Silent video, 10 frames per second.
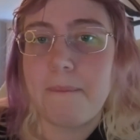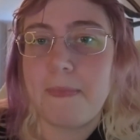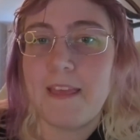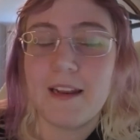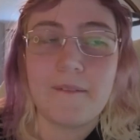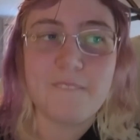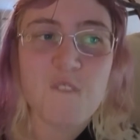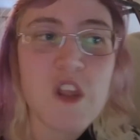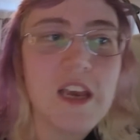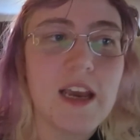you know,
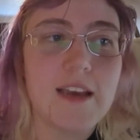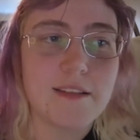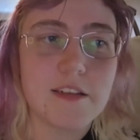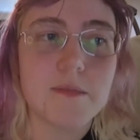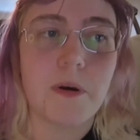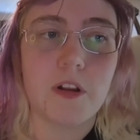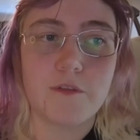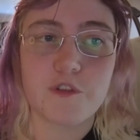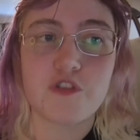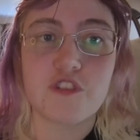it's just a ball of
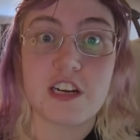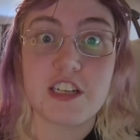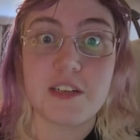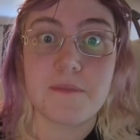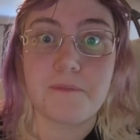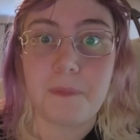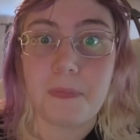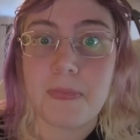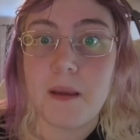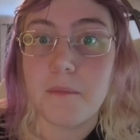frustration.
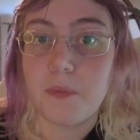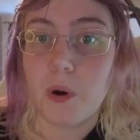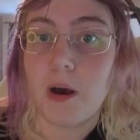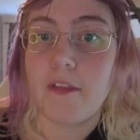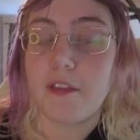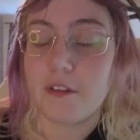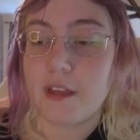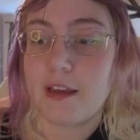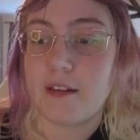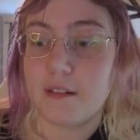But on the other
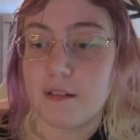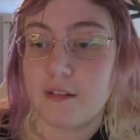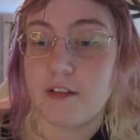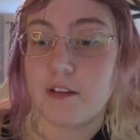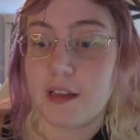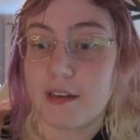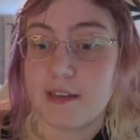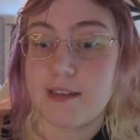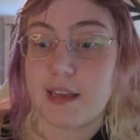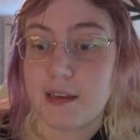hand,
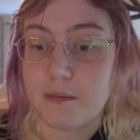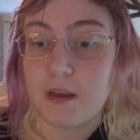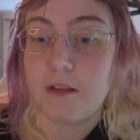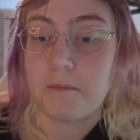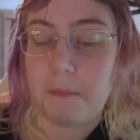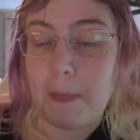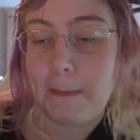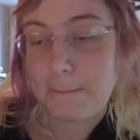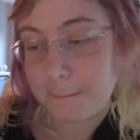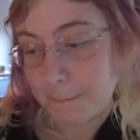it's like, well,
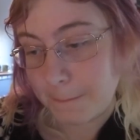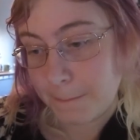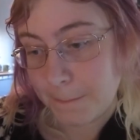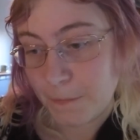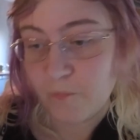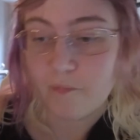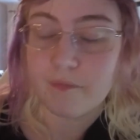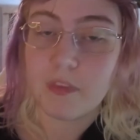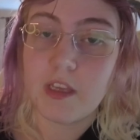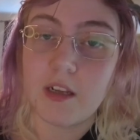
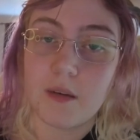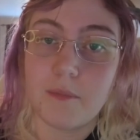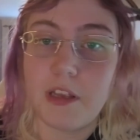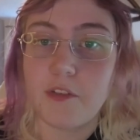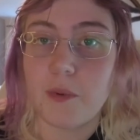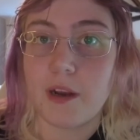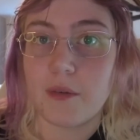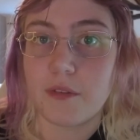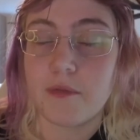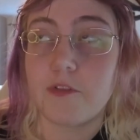you know, it's
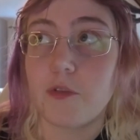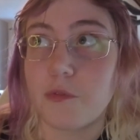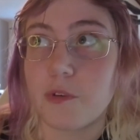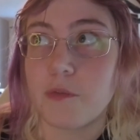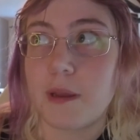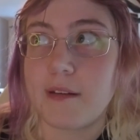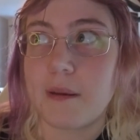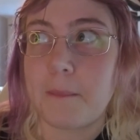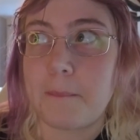Wales. I've come to expect it.